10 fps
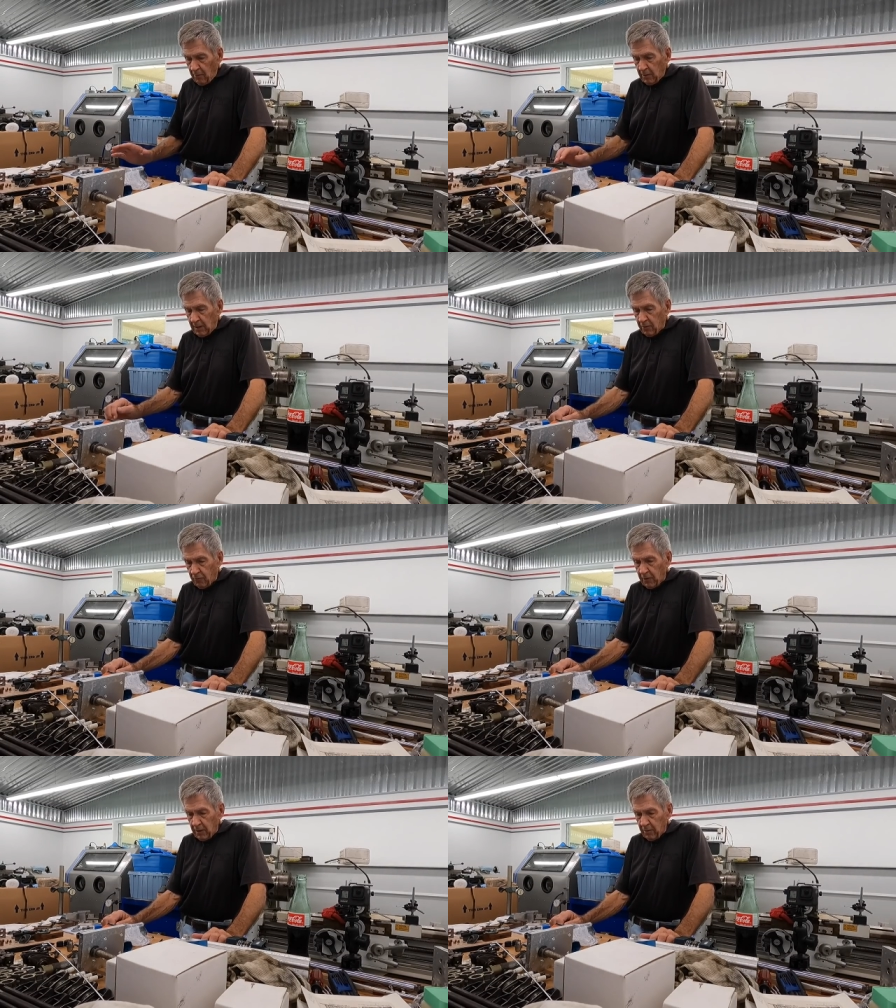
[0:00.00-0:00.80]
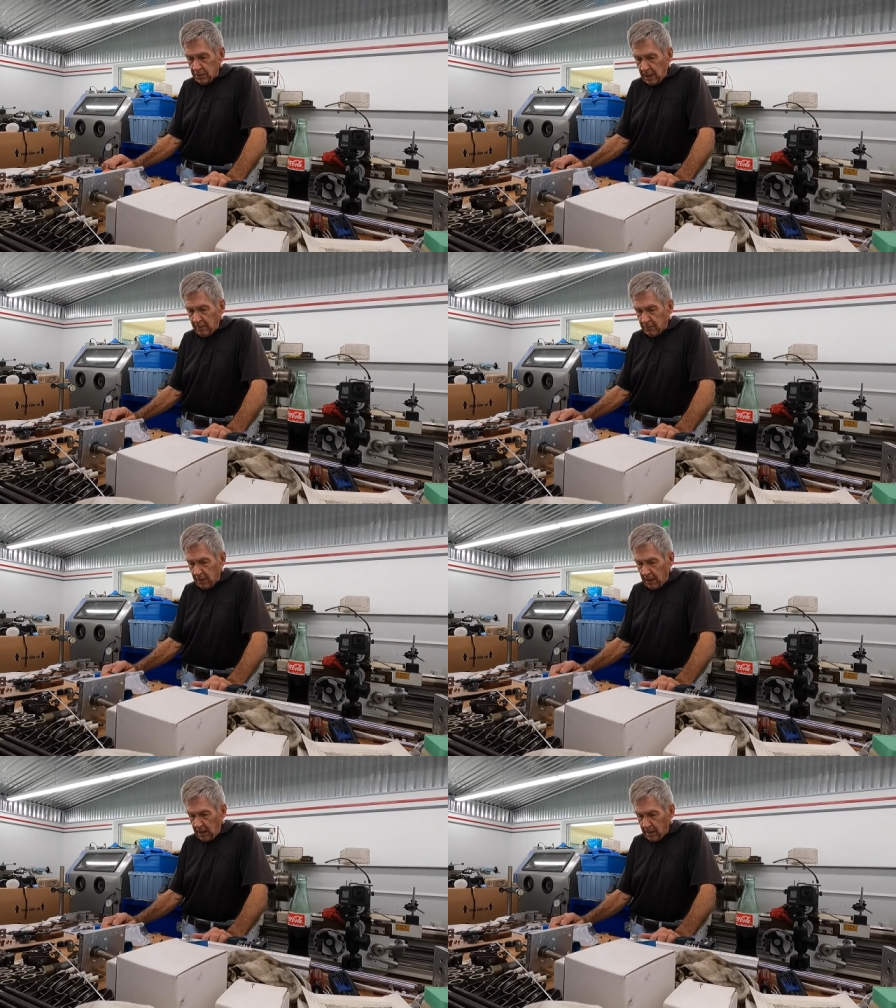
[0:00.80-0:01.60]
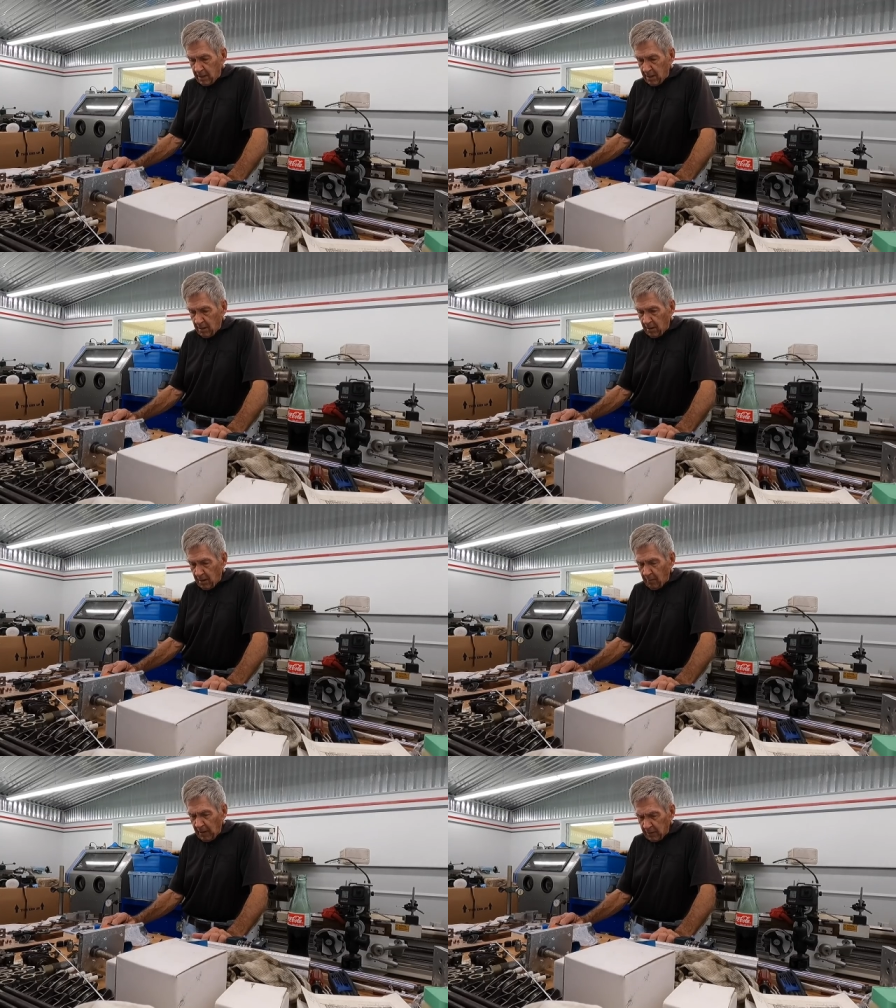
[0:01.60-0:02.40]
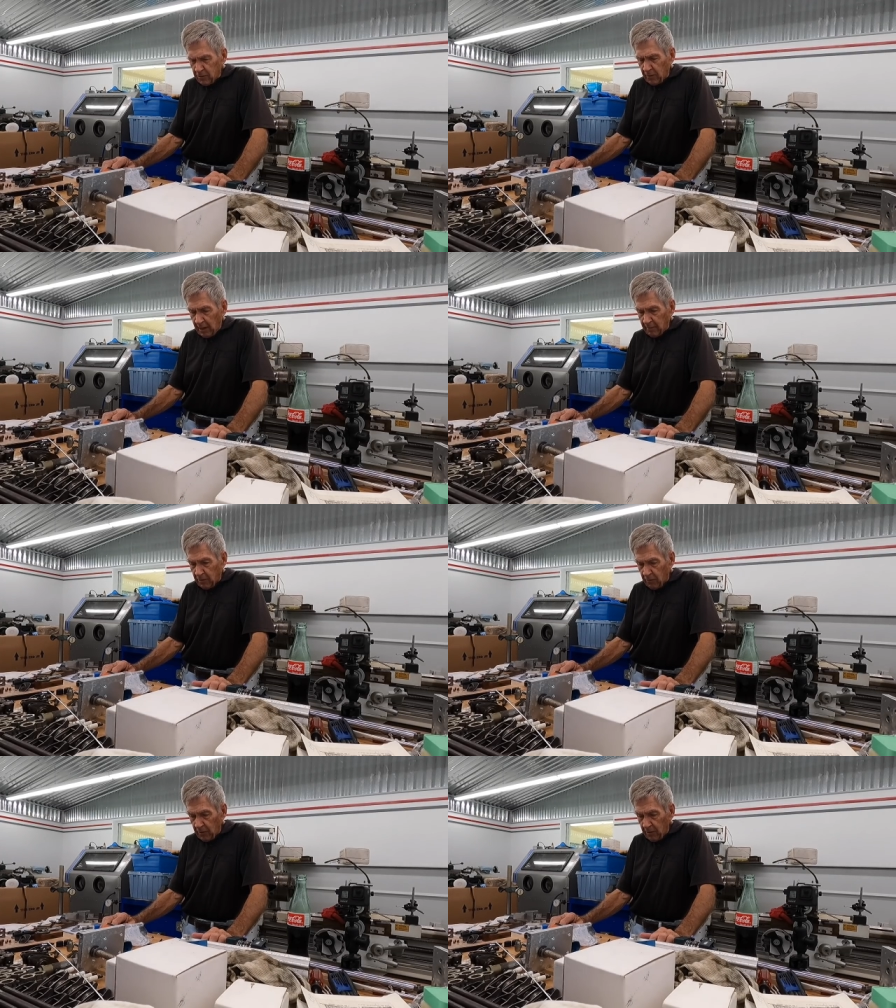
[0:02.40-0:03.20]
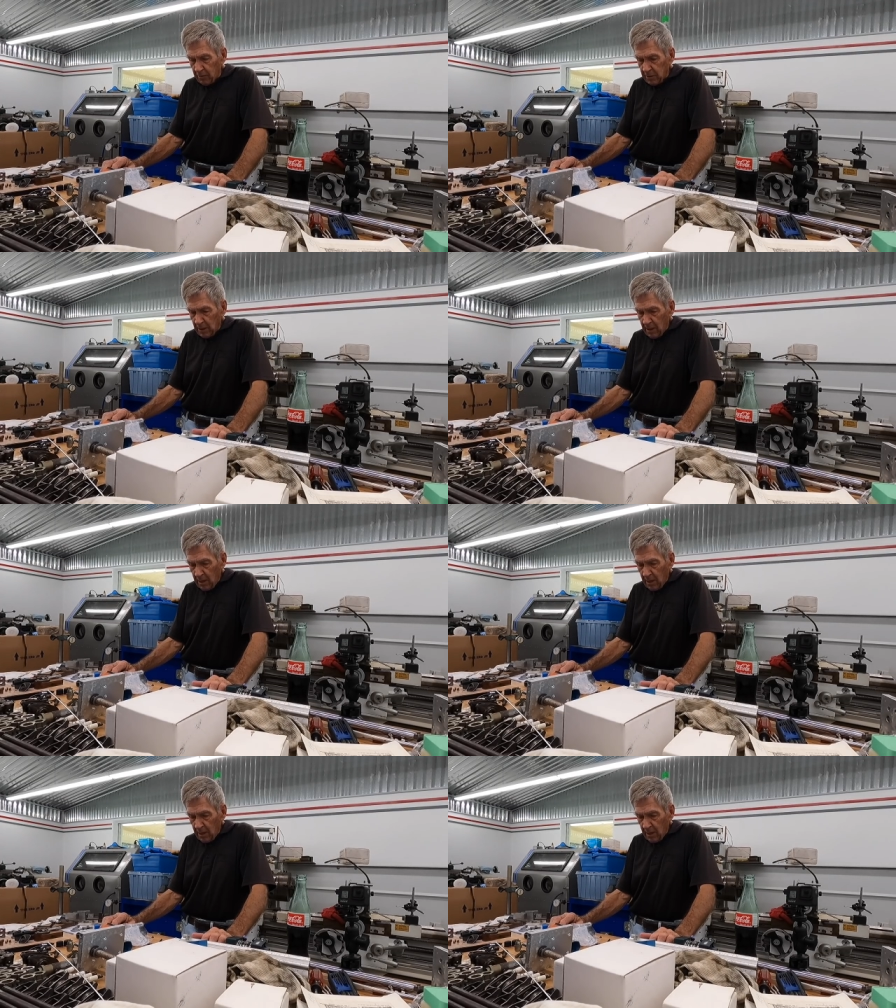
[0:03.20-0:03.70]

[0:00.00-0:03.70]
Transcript: within three years after that, uh, about two and a half to three years,